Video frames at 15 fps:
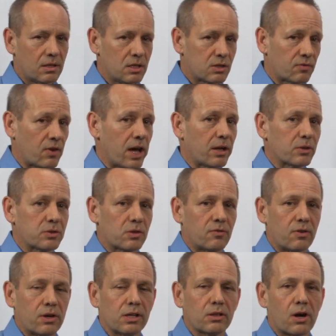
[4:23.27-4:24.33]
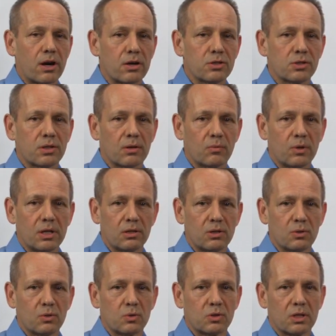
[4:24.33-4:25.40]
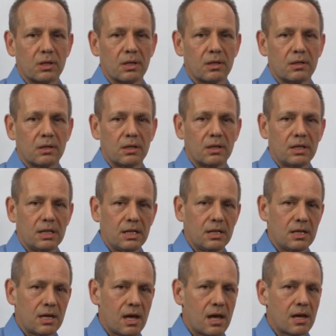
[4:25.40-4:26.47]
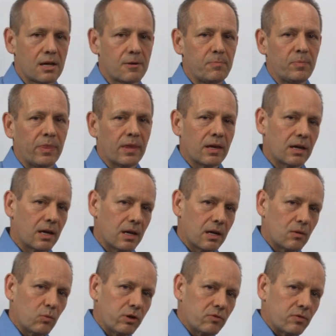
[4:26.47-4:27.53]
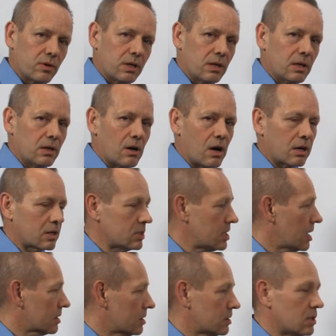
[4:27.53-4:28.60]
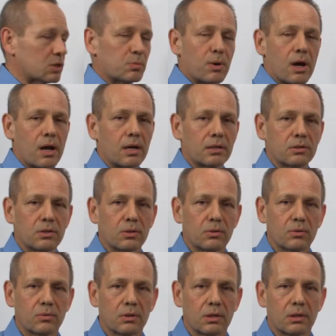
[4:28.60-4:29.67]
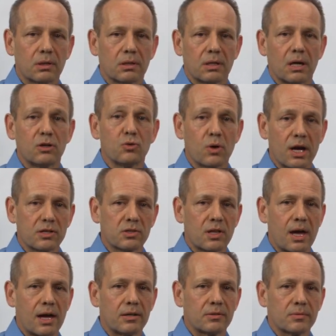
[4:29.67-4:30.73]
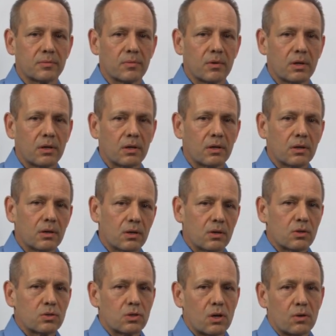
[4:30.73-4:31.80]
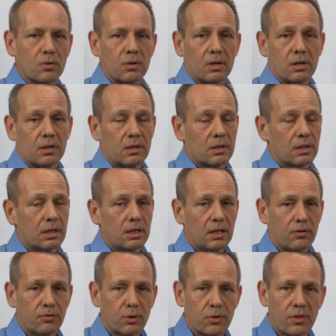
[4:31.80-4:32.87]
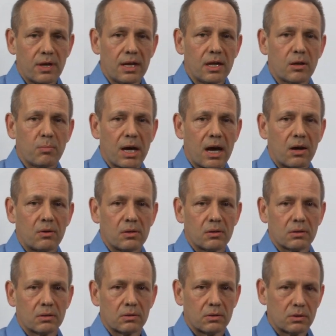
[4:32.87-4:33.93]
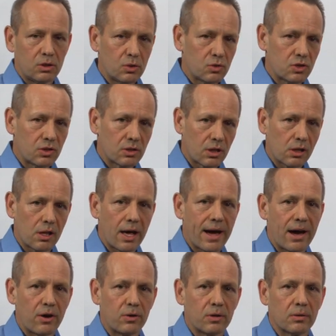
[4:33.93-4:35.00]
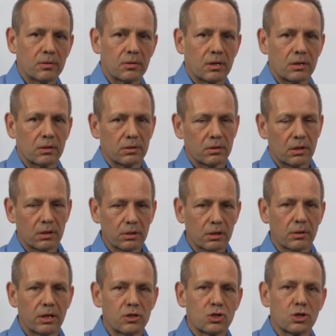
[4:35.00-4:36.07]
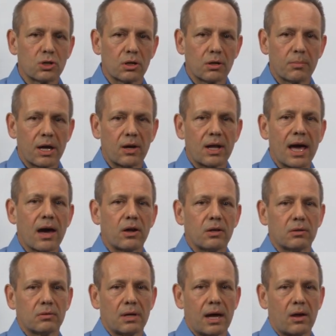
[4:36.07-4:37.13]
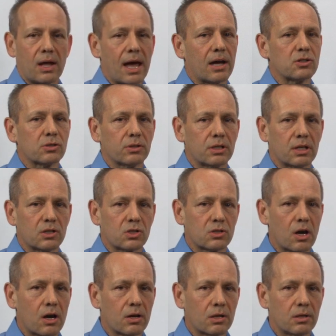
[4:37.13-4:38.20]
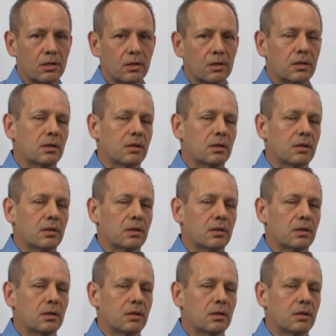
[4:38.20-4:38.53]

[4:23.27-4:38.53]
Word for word: These files are very large that we use in, in E D A, and we've architected this product to uh, address that. So if you're thinking about using the cloud, a little unsure about how to, how to actually get started,